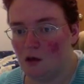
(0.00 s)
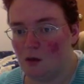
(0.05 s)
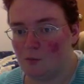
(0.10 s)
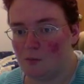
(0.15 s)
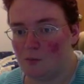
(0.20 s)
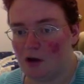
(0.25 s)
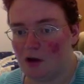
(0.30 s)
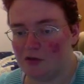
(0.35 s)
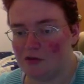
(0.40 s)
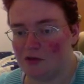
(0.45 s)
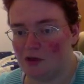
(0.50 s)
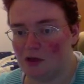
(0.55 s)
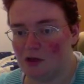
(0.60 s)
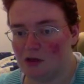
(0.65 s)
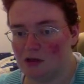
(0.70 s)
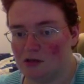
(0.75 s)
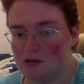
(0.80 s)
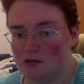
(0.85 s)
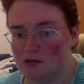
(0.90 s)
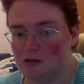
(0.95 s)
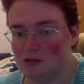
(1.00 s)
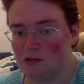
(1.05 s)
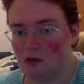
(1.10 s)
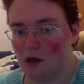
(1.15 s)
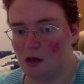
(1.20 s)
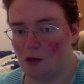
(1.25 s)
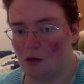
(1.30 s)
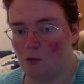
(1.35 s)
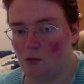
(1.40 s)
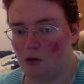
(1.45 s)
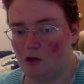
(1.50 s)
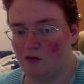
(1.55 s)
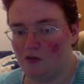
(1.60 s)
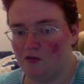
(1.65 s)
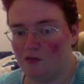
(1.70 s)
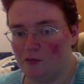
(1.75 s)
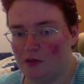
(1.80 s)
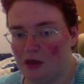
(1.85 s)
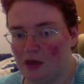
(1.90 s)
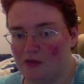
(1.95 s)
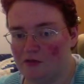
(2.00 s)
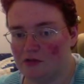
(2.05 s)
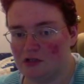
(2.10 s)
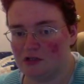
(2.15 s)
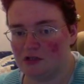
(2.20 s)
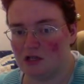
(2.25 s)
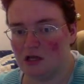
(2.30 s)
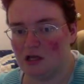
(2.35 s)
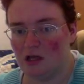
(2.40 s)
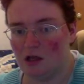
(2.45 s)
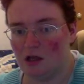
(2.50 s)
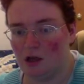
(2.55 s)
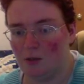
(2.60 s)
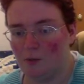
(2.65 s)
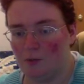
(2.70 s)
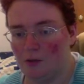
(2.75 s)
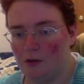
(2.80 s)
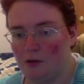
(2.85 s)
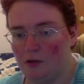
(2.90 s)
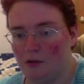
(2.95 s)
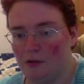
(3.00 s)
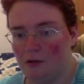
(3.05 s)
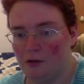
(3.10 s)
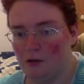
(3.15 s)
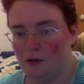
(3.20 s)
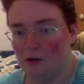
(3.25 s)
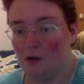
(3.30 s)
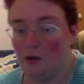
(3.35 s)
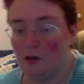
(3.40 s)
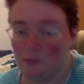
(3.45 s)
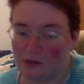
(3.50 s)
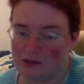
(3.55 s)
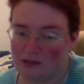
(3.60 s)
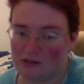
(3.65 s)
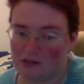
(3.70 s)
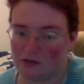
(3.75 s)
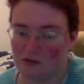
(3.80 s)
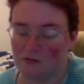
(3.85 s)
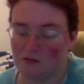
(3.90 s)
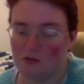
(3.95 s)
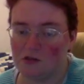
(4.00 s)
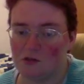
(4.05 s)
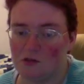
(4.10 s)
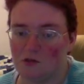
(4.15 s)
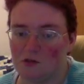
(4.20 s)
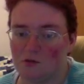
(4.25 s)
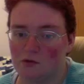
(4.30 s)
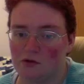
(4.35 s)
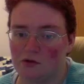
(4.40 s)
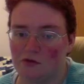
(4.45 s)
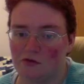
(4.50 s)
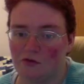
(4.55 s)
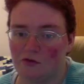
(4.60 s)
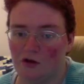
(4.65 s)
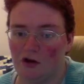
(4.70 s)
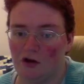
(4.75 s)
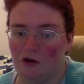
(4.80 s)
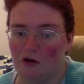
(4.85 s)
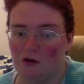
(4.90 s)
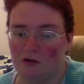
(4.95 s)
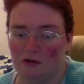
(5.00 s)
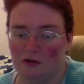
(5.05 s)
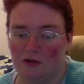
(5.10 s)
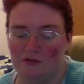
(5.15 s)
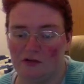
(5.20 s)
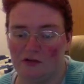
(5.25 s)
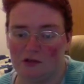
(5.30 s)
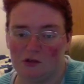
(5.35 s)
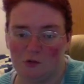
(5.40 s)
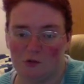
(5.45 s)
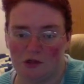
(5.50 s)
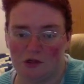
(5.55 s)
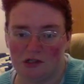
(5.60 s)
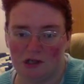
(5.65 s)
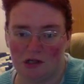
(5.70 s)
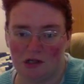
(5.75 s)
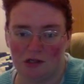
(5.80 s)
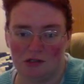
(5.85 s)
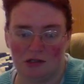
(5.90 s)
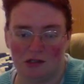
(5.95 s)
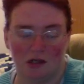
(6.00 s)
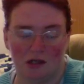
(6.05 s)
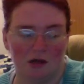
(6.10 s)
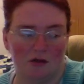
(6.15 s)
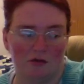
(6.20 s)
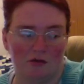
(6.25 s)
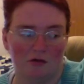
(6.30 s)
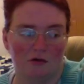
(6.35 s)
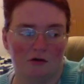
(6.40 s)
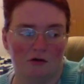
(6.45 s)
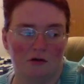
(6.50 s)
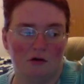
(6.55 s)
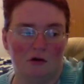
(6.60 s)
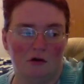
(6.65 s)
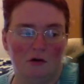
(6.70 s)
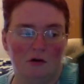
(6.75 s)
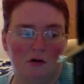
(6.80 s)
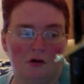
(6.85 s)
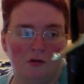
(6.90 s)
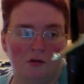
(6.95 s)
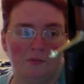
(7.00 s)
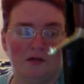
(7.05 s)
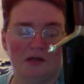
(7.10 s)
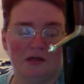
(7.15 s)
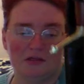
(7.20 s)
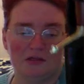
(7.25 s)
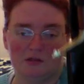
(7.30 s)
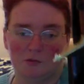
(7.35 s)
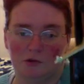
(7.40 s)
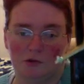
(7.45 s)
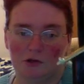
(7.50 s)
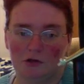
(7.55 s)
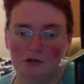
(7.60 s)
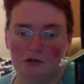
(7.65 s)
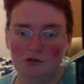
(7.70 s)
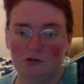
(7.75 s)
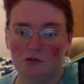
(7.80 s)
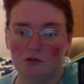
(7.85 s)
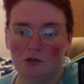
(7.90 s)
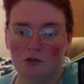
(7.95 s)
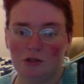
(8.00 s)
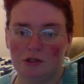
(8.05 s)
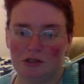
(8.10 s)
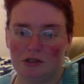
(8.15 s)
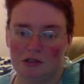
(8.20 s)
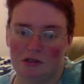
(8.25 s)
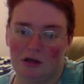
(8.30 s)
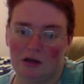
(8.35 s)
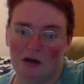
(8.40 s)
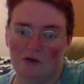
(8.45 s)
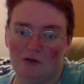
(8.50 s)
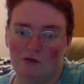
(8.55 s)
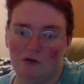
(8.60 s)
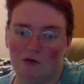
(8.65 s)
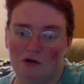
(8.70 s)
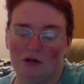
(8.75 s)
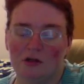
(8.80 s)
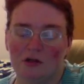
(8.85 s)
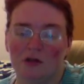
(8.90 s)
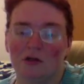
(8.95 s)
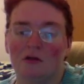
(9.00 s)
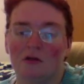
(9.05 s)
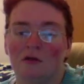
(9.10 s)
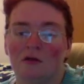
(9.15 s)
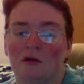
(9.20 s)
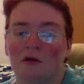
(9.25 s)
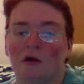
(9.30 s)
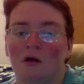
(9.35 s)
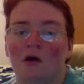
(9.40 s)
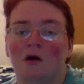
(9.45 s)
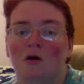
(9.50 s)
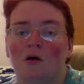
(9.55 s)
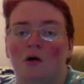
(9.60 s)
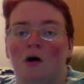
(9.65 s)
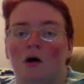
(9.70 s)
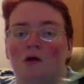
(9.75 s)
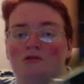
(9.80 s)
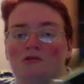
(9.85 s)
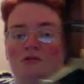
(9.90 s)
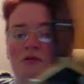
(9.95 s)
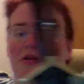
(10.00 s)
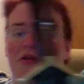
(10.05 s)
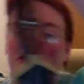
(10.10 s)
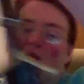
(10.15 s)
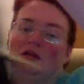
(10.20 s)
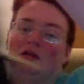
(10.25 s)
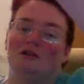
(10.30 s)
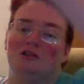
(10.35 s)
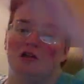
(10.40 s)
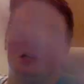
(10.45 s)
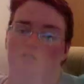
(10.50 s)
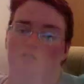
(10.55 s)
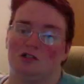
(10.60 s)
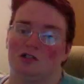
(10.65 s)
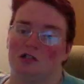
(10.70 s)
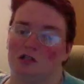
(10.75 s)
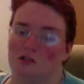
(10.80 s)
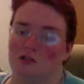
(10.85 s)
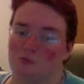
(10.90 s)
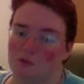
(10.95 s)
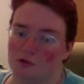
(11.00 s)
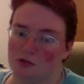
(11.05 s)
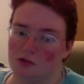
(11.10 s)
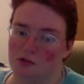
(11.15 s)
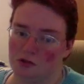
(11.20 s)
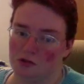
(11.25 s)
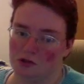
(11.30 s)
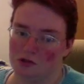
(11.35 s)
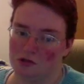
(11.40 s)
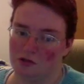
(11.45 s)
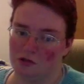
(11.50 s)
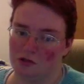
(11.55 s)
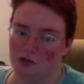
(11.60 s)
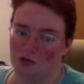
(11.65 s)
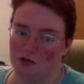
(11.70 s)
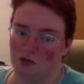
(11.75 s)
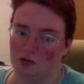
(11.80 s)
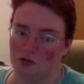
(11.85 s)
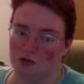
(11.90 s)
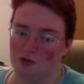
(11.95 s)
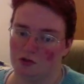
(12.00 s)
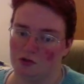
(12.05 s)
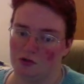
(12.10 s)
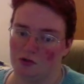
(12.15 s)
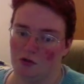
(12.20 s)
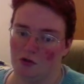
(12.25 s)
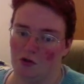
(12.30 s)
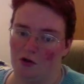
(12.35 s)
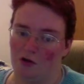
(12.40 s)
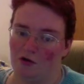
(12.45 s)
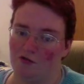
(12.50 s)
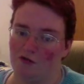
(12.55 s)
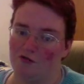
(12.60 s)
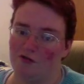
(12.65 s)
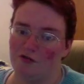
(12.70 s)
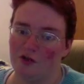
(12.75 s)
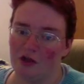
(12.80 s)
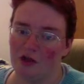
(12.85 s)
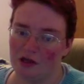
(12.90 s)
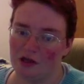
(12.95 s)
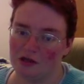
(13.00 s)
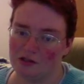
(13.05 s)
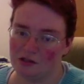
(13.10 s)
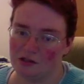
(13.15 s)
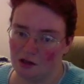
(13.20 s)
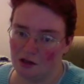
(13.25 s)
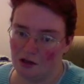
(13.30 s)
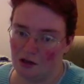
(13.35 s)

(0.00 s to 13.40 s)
Bought this at one of them, gave it to him, because this is the very early events we attended together, because he wanted a sword and didn't have one. Ultimately, he changed his persona, so the short sword no longer fit,